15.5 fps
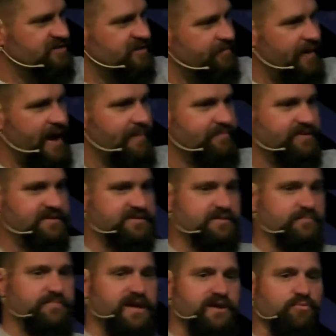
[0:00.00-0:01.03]
of the
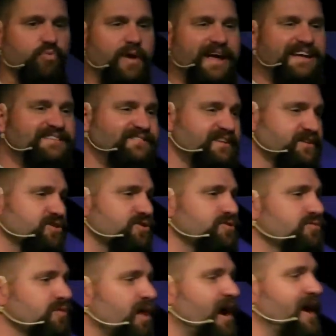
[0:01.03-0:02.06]
baptism, being raised a
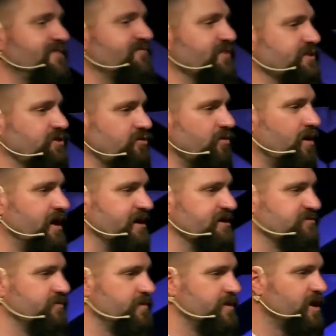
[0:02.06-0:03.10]
new life in
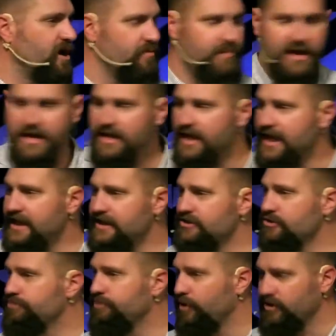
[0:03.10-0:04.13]
Christ. We become a
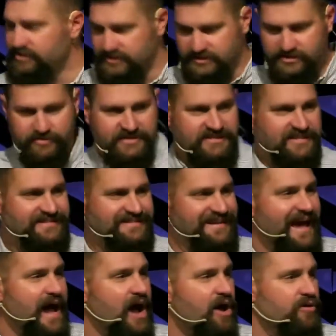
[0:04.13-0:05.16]
new person. So he says,
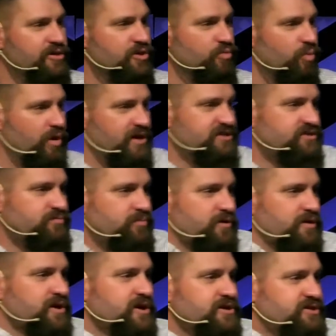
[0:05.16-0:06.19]
now you once
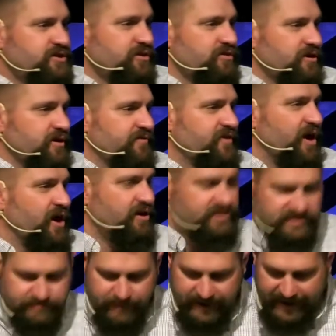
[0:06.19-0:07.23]
were children of
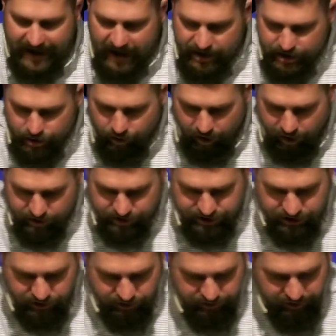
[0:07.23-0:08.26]
darkness, but now you are
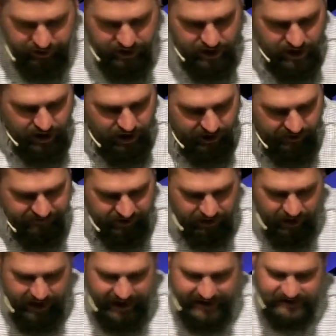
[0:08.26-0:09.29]
children of the
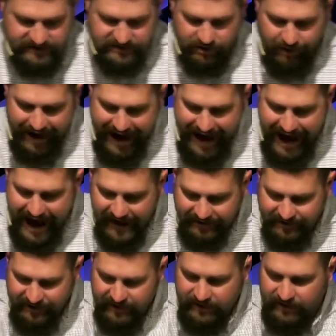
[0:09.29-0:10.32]
light. And so
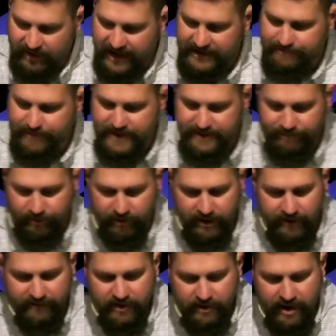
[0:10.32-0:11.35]
act like people
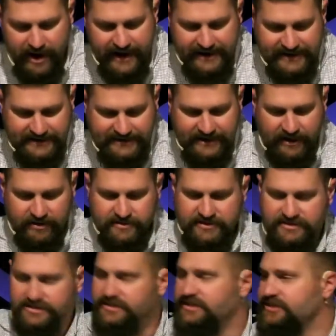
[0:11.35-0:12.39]
of the light. He tells
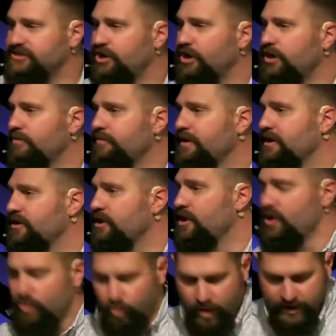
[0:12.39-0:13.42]
us to determine
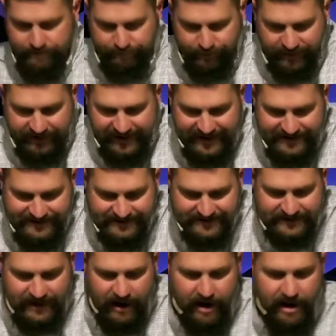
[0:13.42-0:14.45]
what
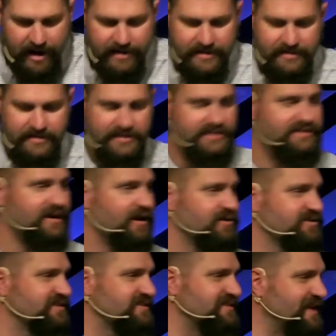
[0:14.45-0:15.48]
pleases God, and he
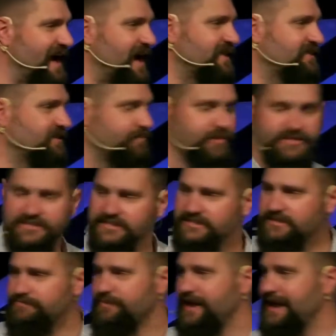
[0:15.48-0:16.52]
tells us not to
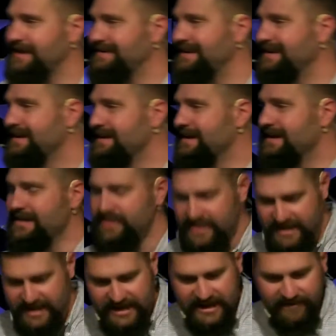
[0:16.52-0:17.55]
participate in
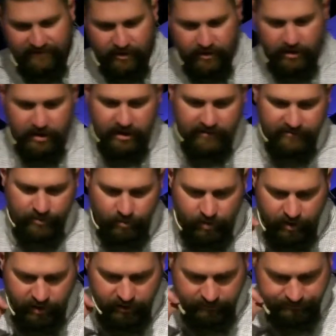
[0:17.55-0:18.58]
the evil of the
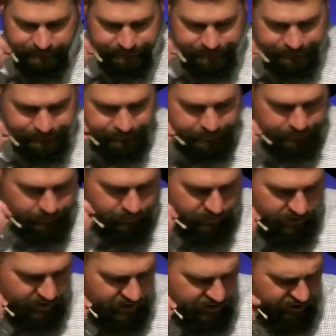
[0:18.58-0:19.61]
world.
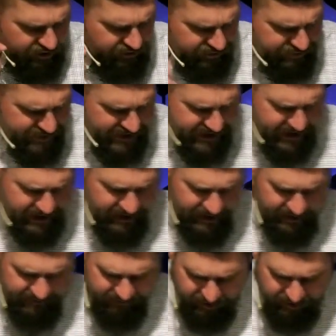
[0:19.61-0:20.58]
Look with me again at, at